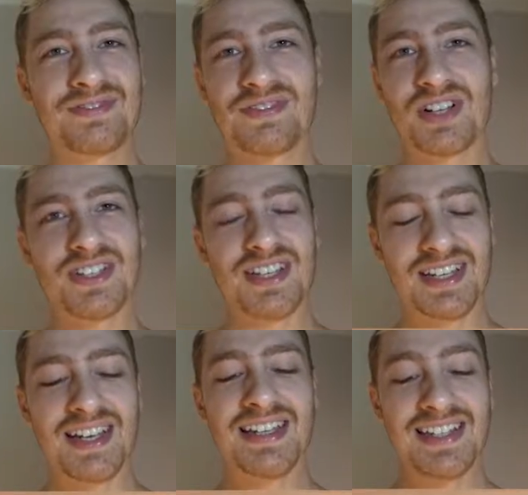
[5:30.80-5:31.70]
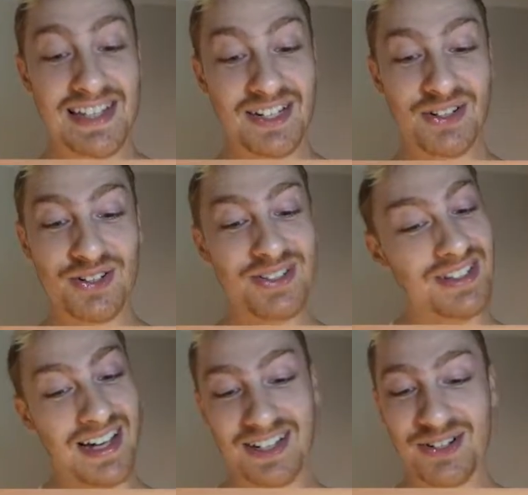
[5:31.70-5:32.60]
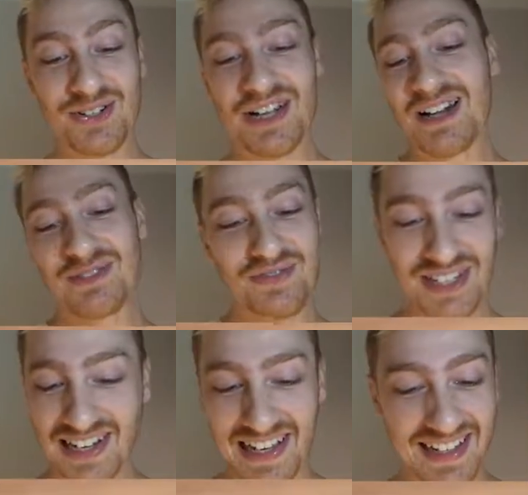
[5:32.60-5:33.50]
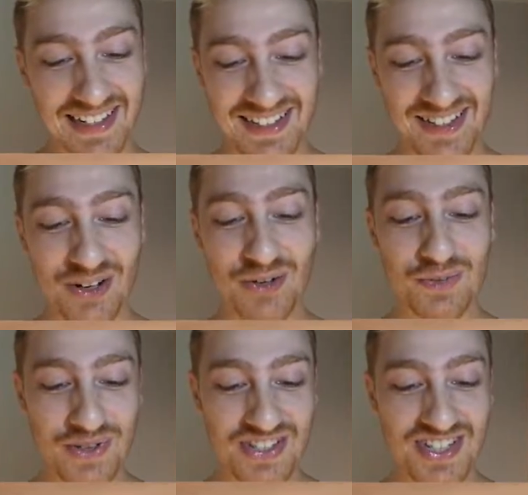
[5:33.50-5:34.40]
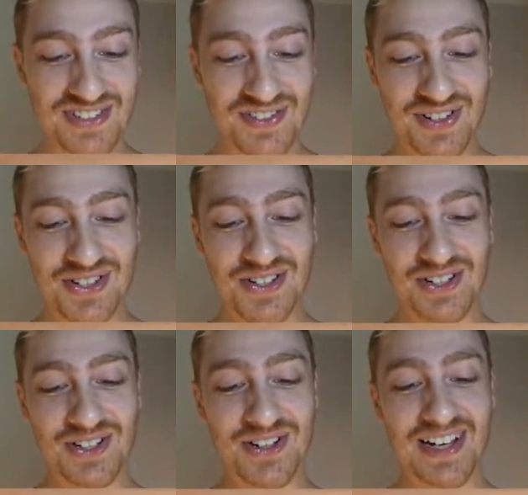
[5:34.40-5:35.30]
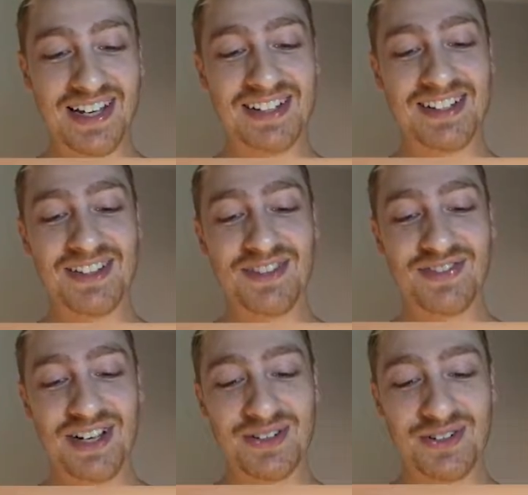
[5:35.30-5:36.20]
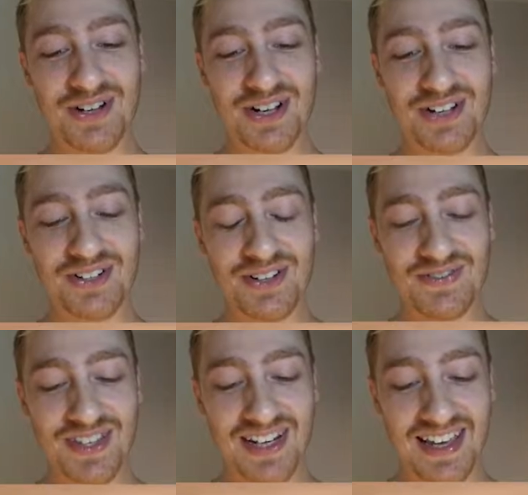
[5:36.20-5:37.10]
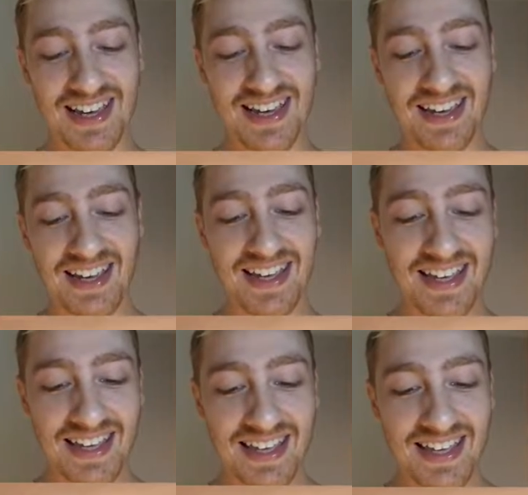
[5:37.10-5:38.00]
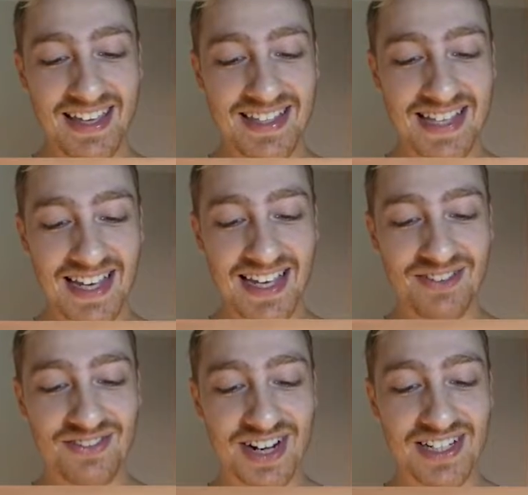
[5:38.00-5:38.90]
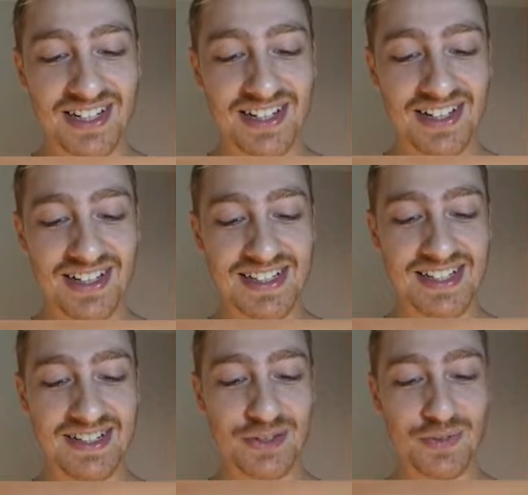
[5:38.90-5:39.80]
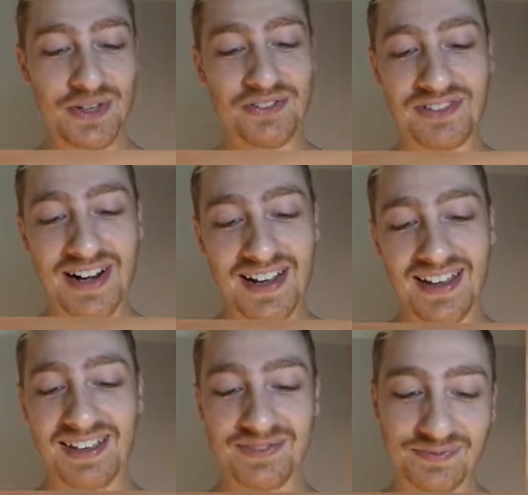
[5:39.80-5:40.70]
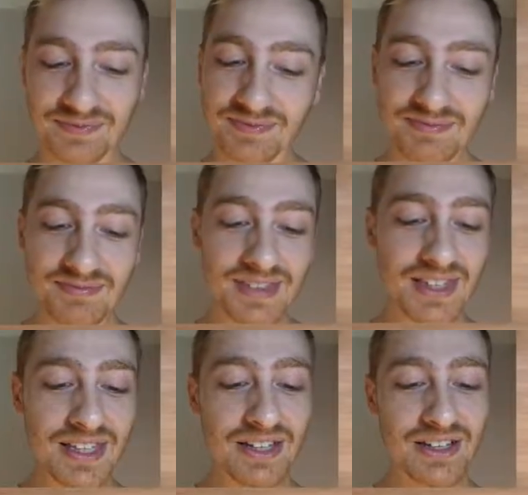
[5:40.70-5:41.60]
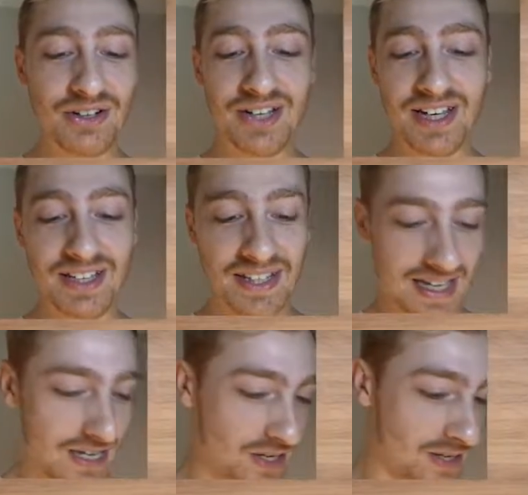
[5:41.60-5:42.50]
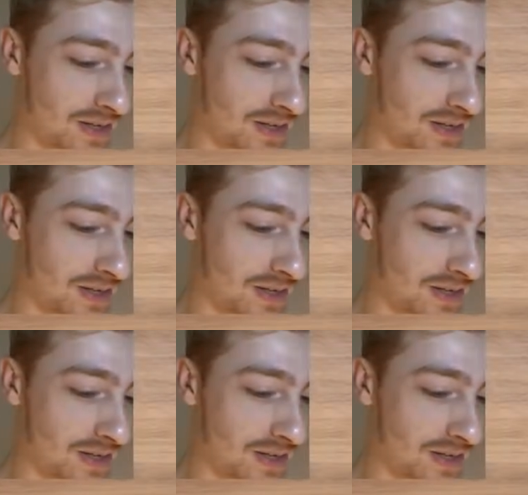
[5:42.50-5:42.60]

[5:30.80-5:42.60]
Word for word: fuck's sake, Dino, however you like, old PC reverse holo, and the final card of the day is a regular Diggersby rare. Okay, that